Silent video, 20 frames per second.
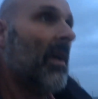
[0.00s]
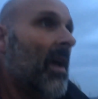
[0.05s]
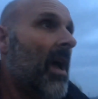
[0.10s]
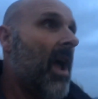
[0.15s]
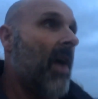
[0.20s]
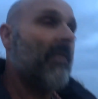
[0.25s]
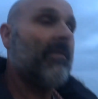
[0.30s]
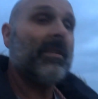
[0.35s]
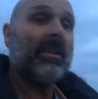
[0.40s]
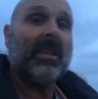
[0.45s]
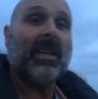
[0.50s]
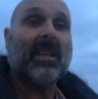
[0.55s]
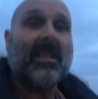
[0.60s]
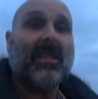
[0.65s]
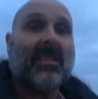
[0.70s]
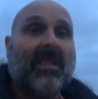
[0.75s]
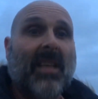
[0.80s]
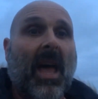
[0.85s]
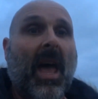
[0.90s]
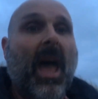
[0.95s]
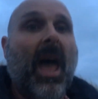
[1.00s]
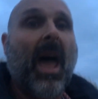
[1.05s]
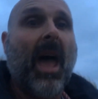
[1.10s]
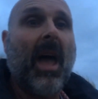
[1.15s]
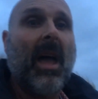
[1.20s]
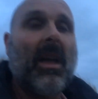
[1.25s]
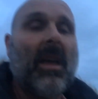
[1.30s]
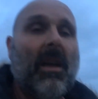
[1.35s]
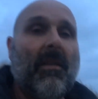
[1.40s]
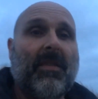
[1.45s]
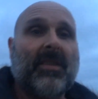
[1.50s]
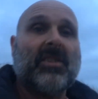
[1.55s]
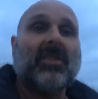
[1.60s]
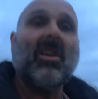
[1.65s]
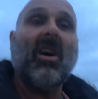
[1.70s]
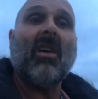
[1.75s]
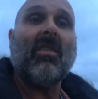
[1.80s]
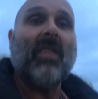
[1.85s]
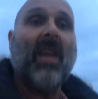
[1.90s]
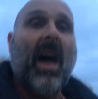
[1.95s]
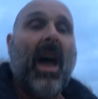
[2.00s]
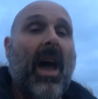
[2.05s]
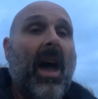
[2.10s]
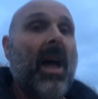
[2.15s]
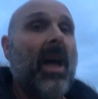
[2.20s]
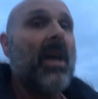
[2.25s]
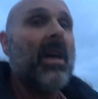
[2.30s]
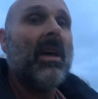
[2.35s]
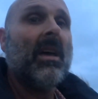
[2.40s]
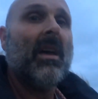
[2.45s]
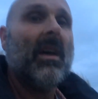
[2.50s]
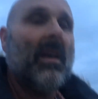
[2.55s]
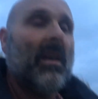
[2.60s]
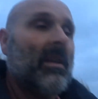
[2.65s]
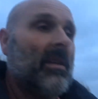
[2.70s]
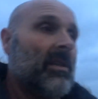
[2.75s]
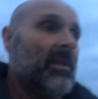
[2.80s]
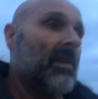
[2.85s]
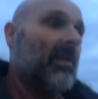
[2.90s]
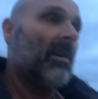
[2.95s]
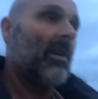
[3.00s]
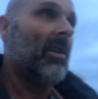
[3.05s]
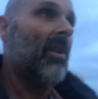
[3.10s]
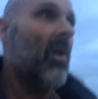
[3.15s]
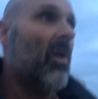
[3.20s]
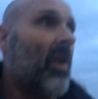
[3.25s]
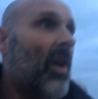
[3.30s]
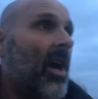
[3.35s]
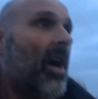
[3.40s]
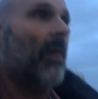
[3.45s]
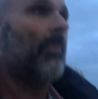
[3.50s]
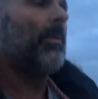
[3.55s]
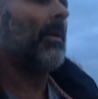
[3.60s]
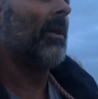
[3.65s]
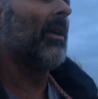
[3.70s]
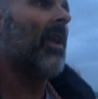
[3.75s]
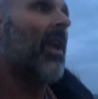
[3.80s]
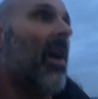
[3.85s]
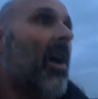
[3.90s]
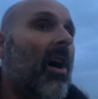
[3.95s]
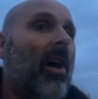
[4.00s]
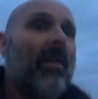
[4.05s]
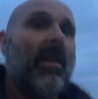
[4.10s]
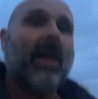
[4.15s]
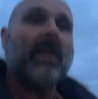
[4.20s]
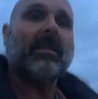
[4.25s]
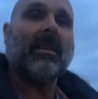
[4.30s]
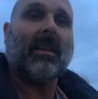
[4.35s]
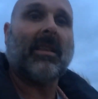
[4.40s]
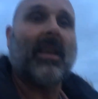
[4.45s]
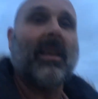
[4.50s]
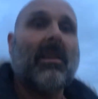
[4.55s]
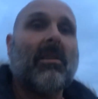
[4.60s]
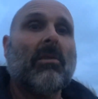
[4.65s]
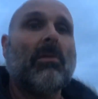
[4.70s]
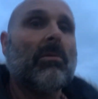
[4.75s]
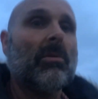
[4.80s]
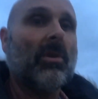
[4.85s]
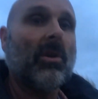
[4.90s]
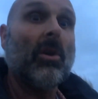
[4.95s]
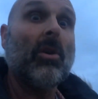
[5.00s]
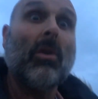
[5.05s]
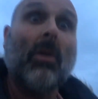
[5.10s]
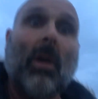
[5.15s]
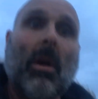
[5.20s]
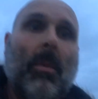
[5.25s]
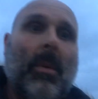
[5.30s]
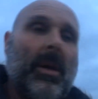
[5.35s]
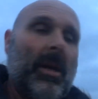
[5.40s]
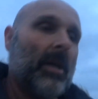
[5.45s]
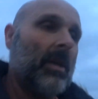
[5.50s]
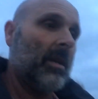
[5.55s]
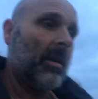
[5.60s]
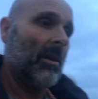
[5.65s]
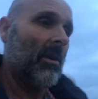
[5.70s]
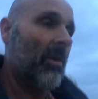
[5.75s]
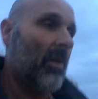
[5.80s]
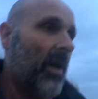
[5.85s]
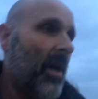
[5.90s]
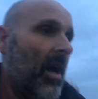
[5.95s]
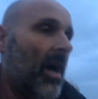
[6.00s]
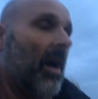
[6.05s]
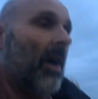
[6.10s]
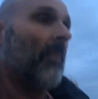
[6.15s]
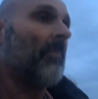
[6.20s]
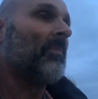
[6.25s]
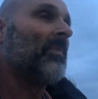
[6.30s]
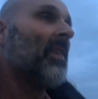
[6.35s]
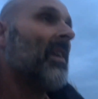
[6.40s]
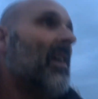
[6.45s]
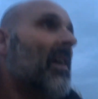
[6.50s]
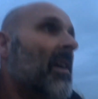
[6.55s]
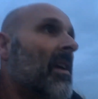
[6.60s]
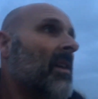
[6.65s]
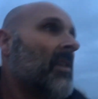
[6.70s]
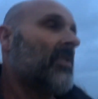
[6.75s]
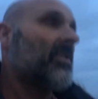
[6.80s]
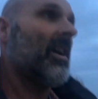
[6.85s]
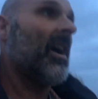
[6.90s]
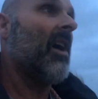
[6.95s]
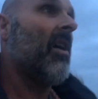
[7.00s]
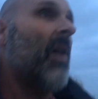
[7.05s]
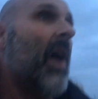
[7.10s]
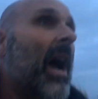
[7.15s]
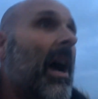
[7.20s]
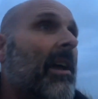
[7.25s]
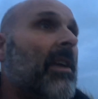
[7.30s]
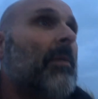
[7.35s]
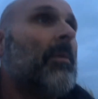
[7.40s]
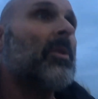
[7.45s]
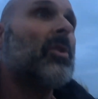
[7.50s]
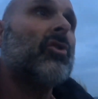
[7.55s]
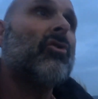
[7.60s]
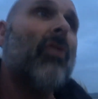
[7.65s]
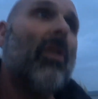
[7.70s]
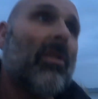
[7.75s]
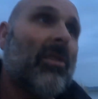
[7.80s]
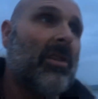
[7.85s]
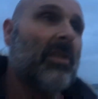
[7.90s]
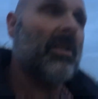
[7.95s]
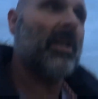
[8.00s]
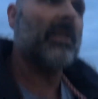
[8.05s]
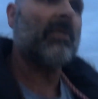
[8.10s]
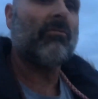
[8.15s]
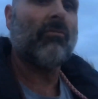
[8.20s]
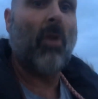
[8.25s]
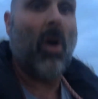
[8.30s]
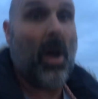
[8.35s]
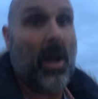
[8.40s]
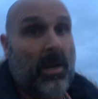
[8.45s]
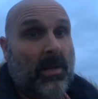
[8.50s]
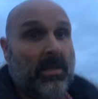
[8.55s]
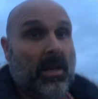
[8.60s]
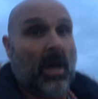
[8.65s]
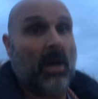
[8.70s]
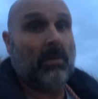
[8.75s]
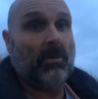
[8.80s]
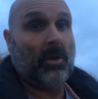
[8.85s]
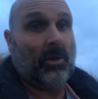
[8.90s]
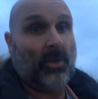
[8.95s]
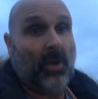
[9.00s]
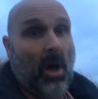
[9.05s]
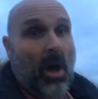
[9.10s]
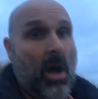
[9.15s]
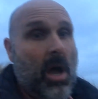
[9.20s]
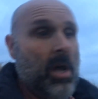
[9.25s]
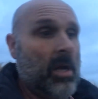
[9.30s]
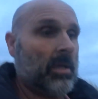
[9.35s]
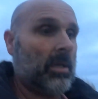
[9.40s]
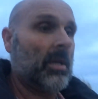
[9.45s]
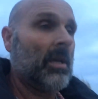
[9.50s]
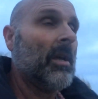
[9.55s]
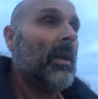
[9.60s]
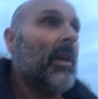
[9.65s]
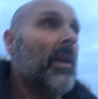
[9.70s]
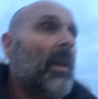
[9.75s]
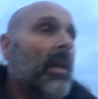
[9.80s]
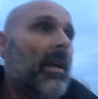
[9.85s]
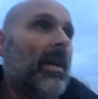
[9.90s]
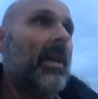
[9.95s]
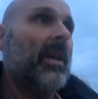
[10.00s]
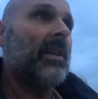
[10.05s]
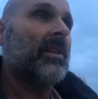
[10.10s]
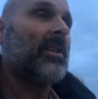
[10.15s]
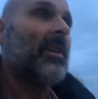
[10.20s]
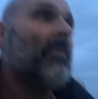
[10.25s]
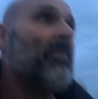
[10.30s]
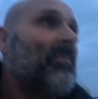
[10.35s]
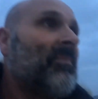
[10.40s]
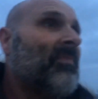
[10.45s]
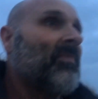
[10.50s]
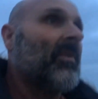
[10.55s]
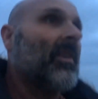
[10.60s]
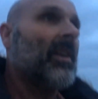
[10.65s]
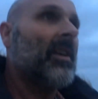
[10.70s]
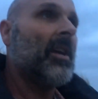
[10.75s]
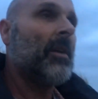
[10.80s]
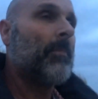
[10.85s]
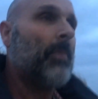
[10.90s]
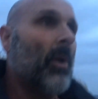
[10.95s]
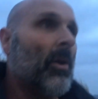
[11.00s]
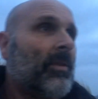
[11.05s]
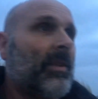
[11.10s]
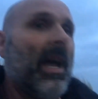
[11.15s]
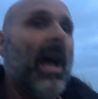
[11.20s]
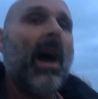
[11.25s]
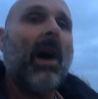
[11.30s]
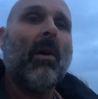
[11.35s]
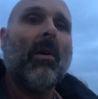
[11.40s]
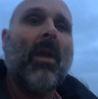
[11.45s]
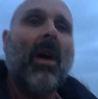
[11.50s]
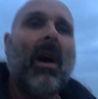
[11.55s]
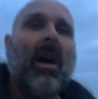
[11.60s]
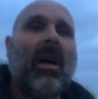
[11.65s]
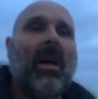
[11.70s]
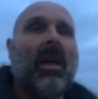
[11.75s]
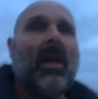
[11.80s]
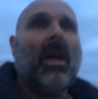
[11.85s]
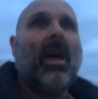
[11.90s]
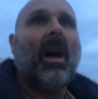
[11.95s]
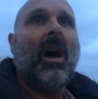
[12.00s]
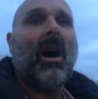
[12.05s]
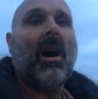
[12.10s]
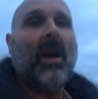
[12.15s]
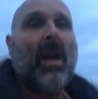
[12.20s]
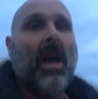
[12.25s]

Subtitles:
Everything's there. If it's not there, you can look it up online. There's a thing called Google where you can look it up. So how you would structure this, writing down your diet, is you'd put down, I